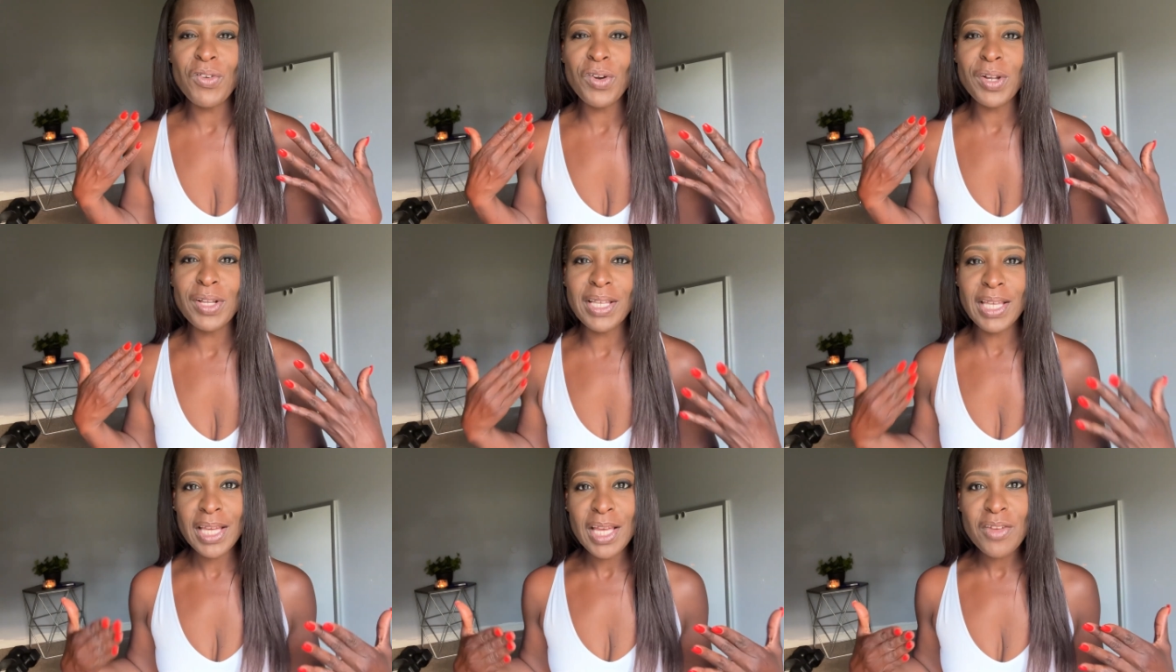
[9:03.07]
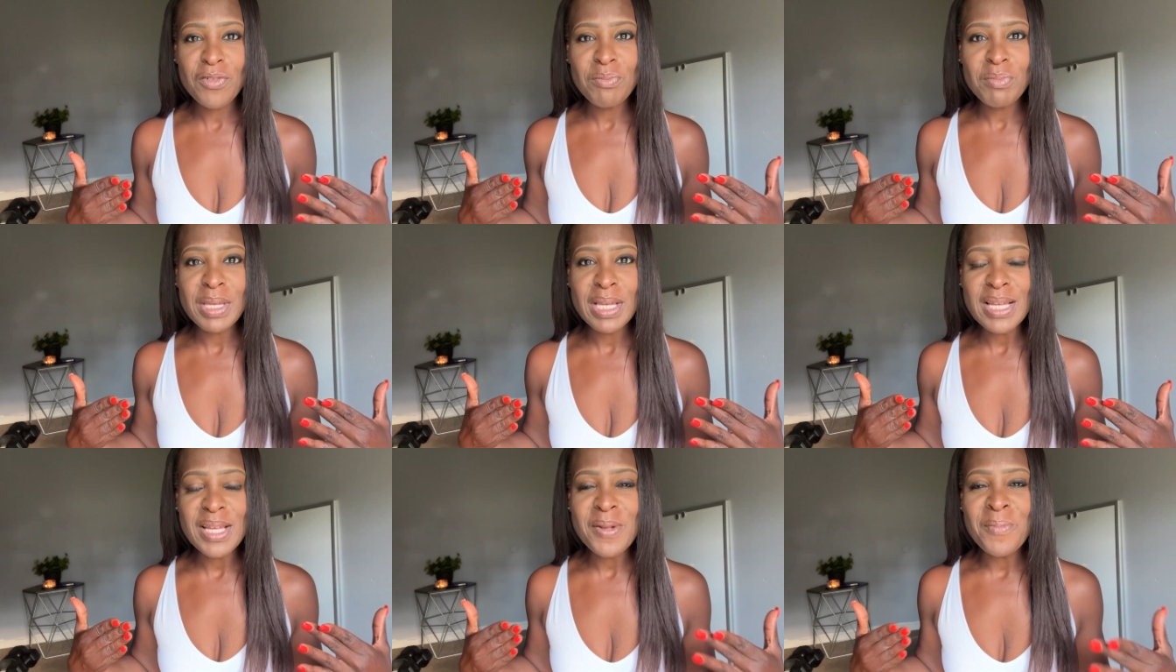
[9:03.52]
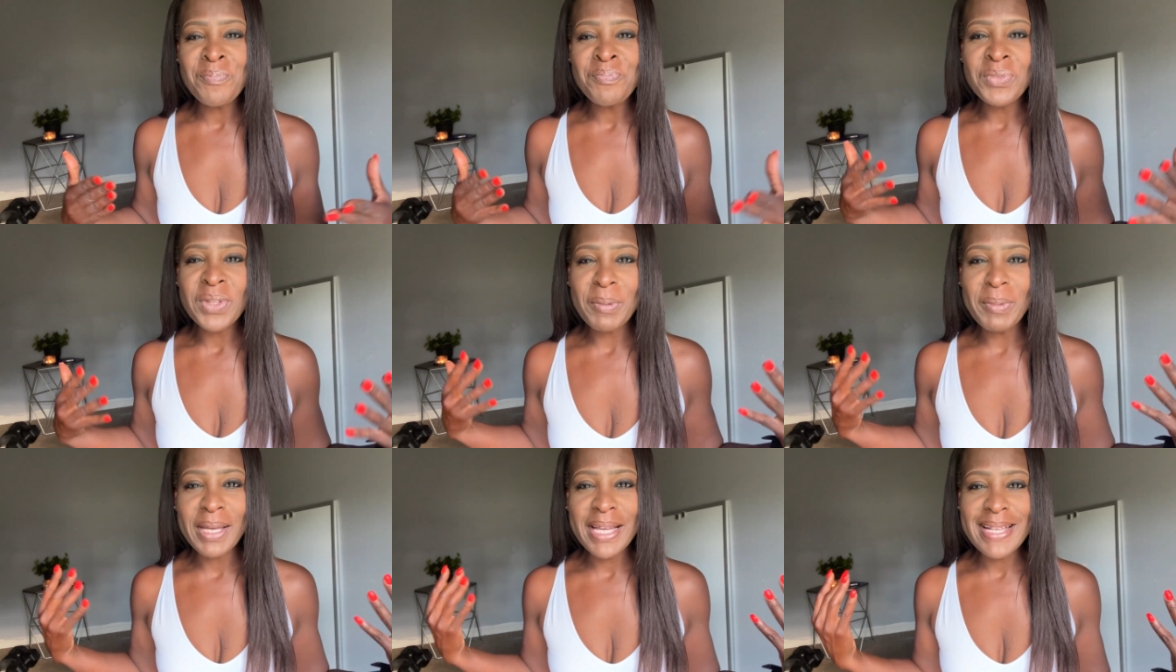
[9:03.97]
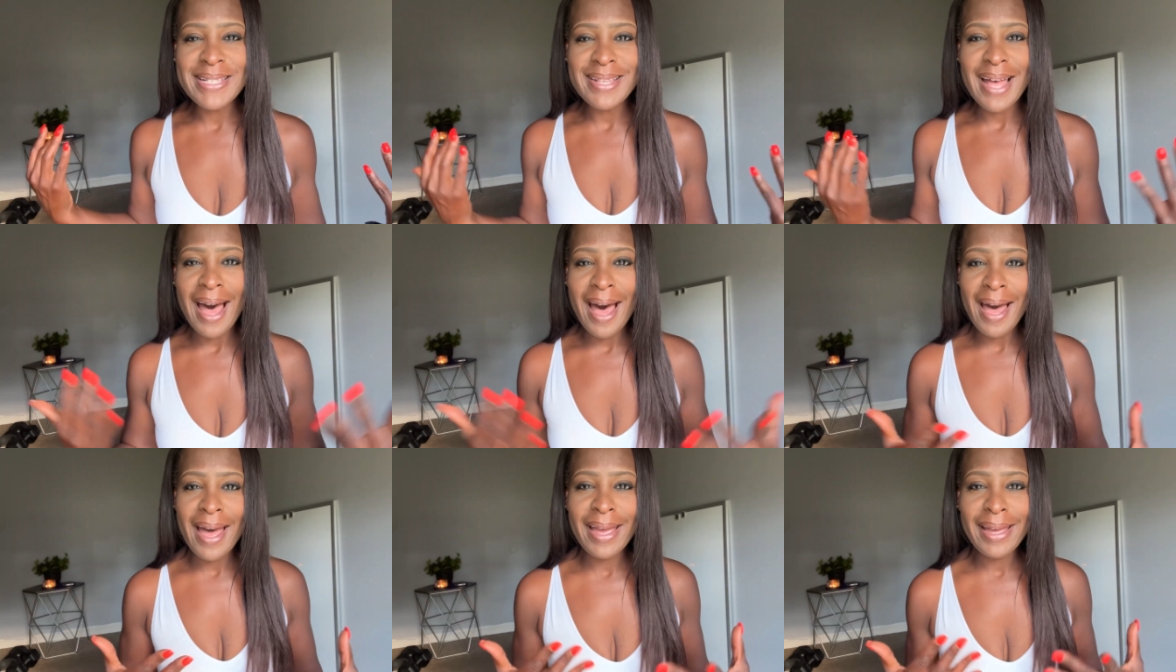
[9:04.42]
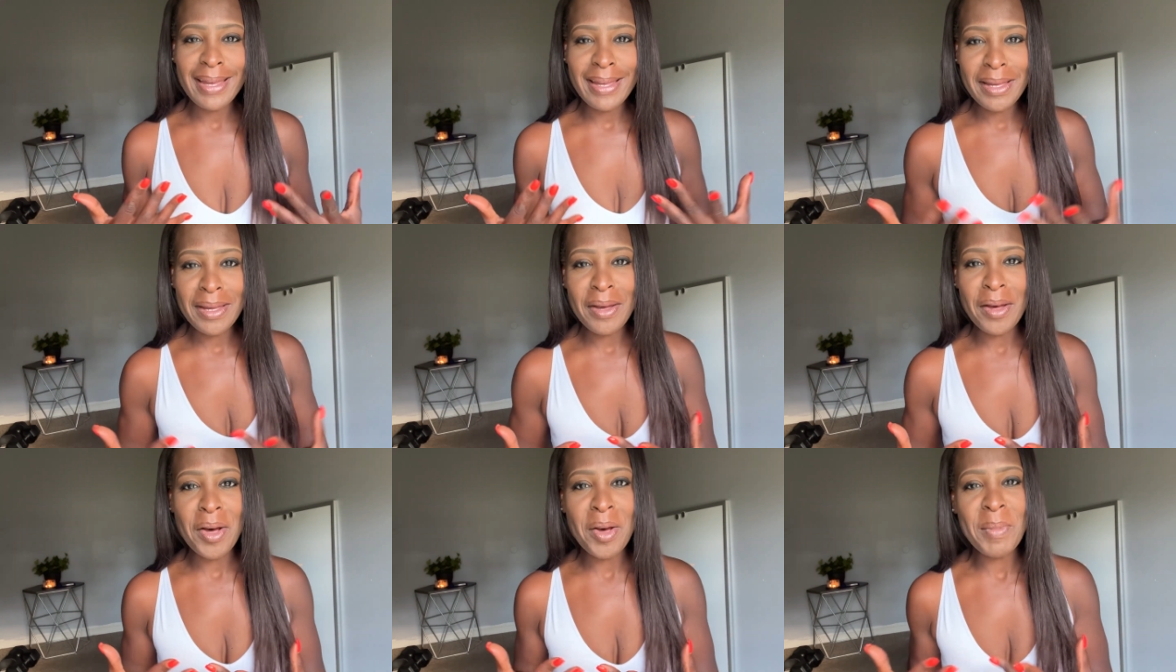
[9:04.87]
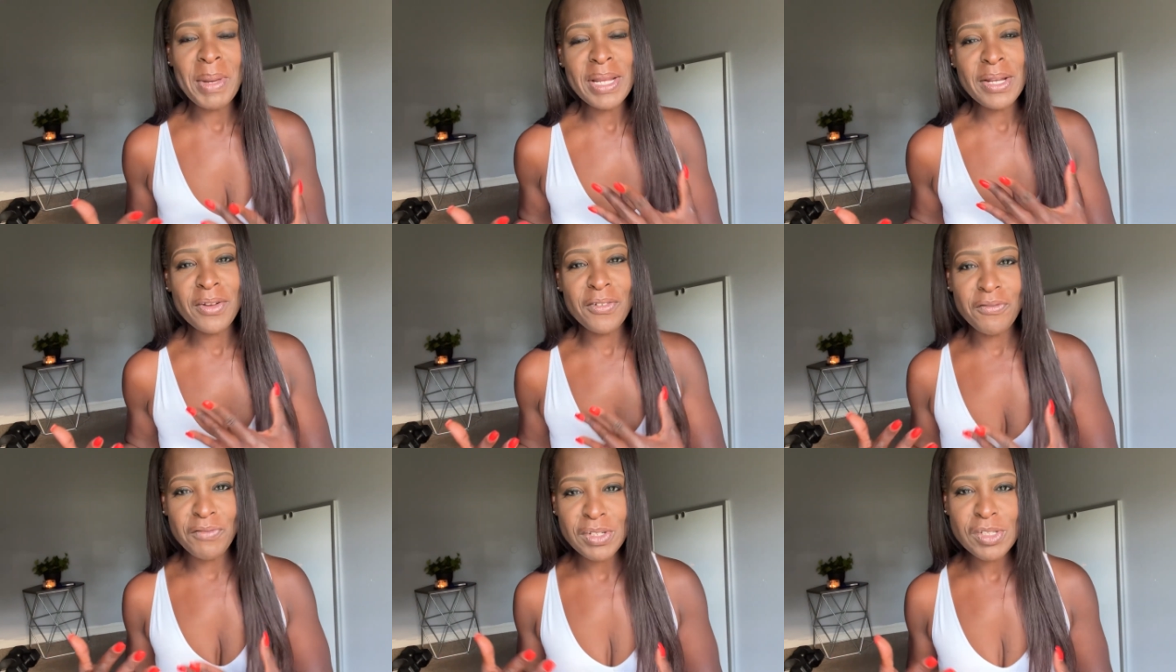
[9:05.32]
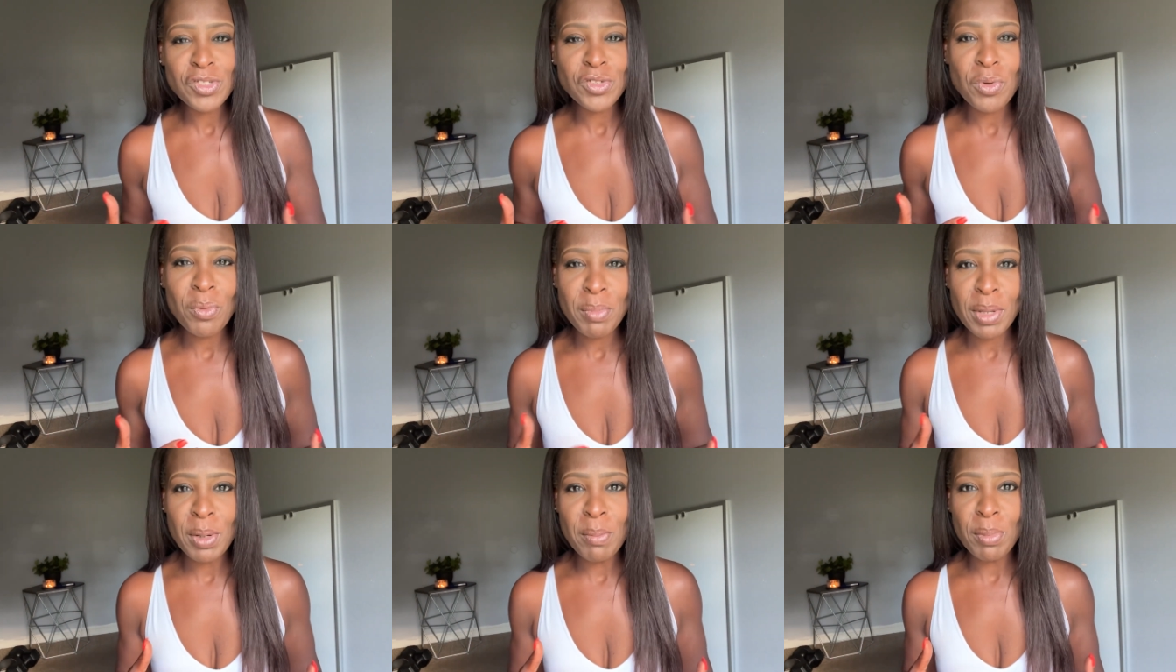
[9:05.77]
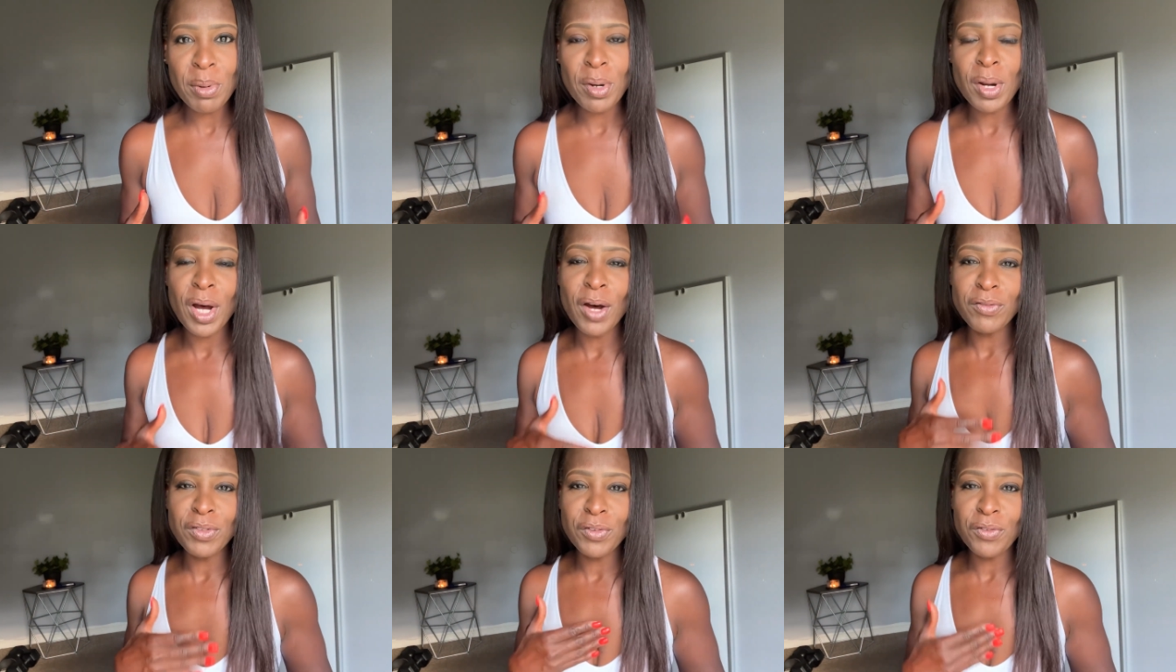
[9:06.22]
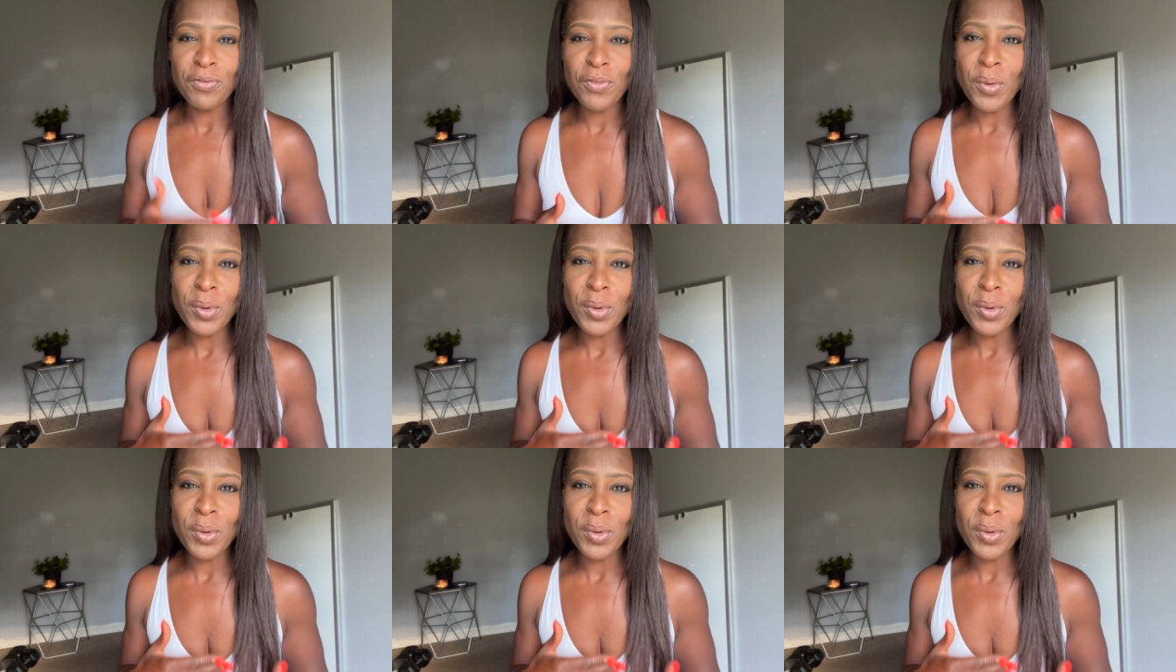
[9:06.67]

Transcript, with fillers: Forgive me because I am an official member of the